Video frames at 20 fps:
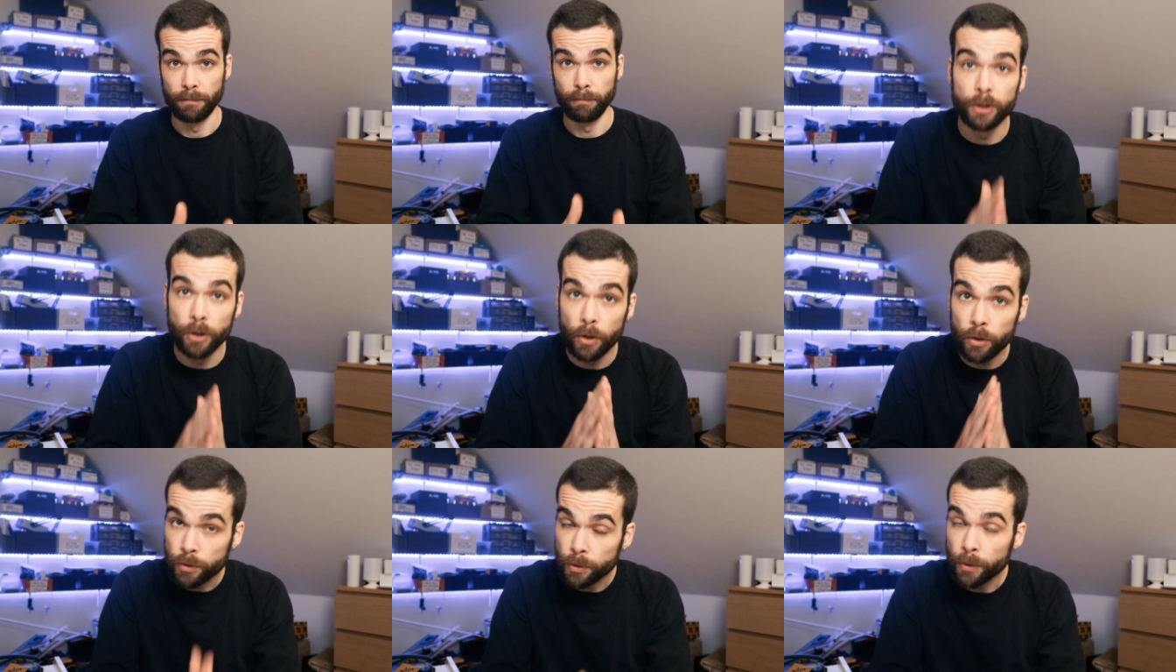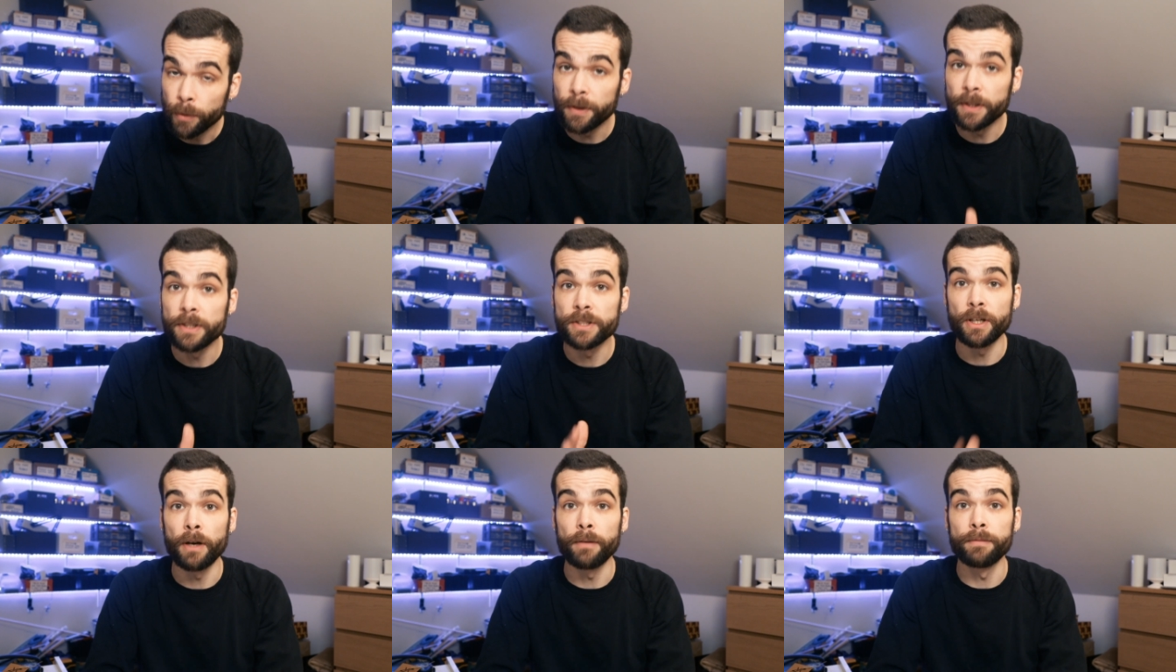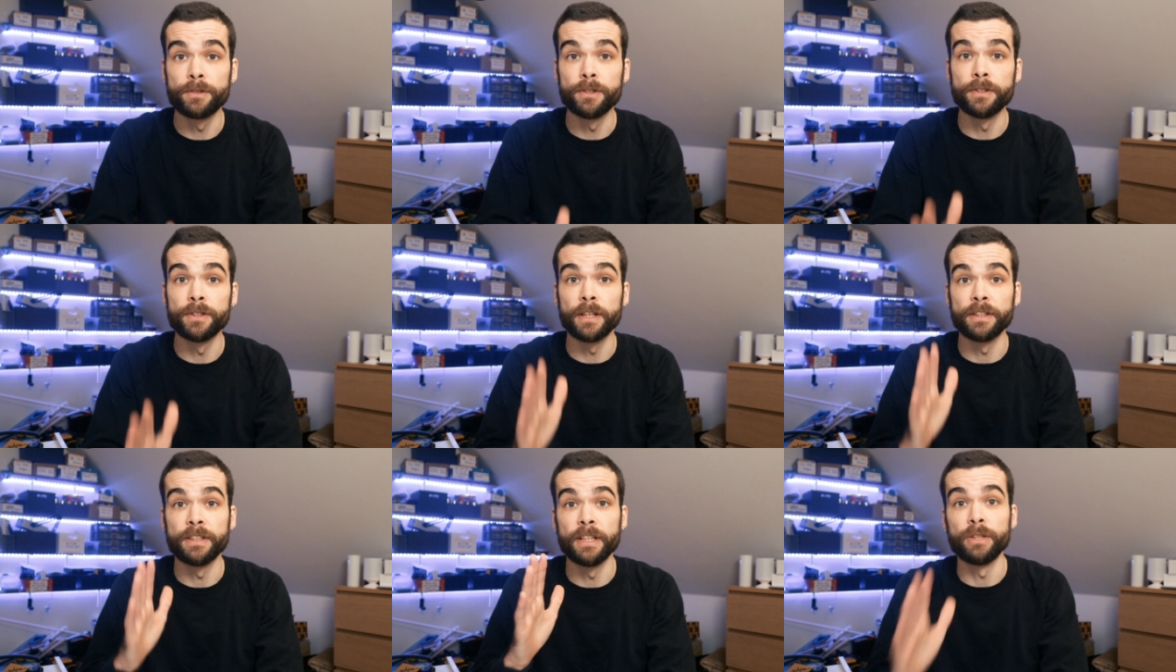but the truth is
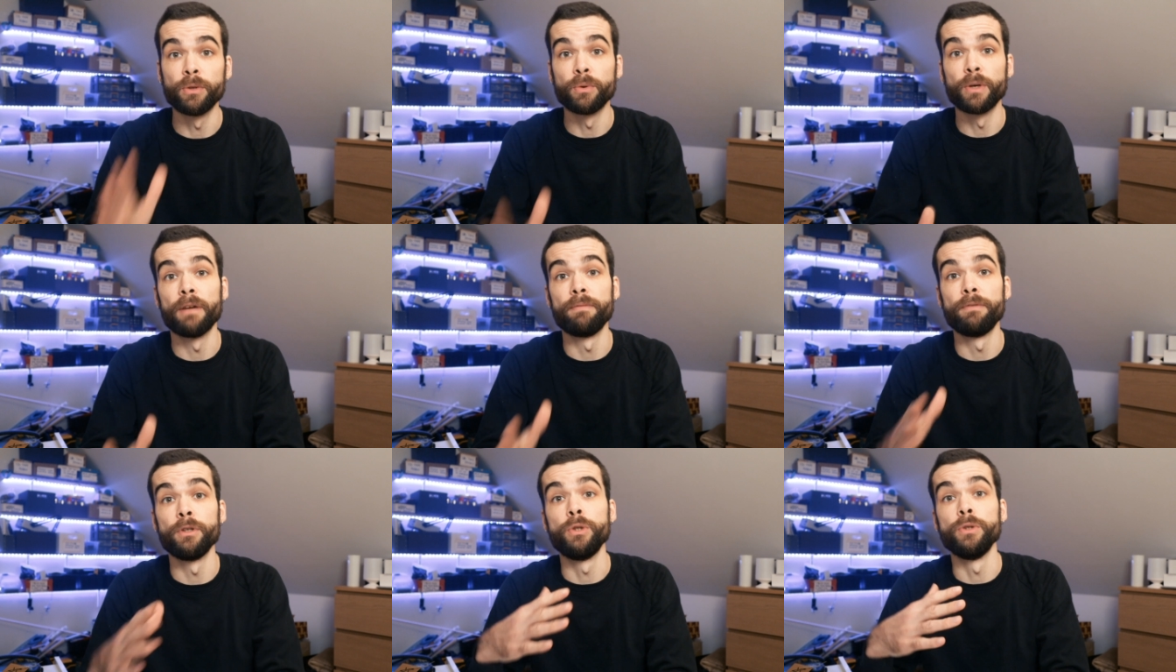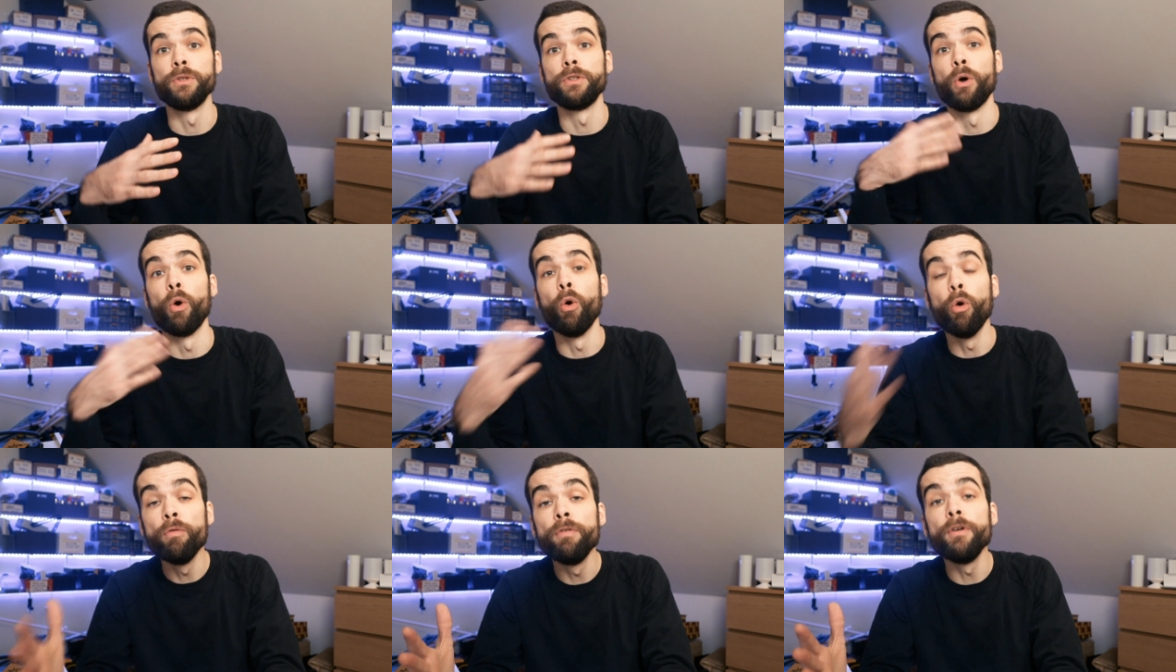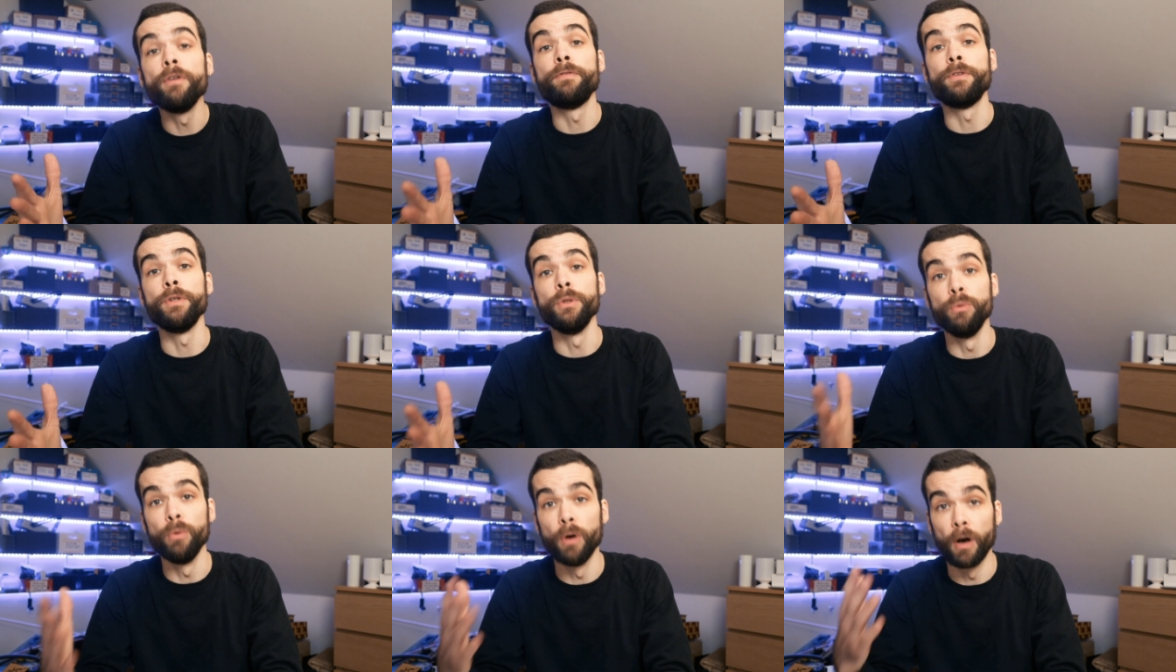often that they don't have a good
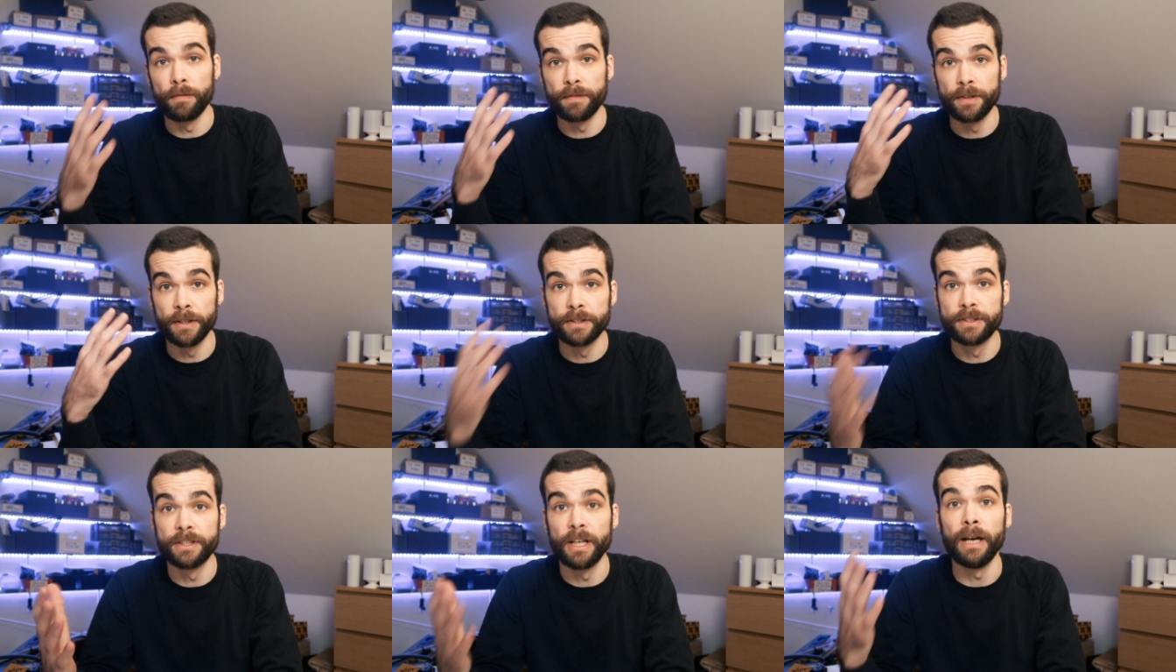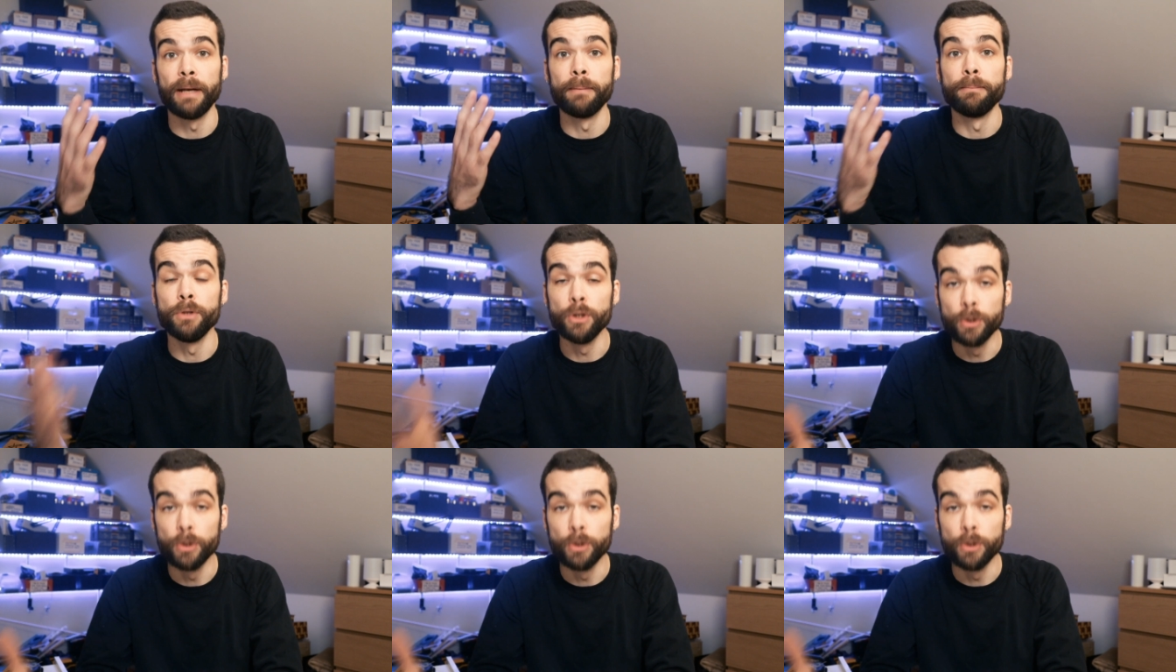overview of their time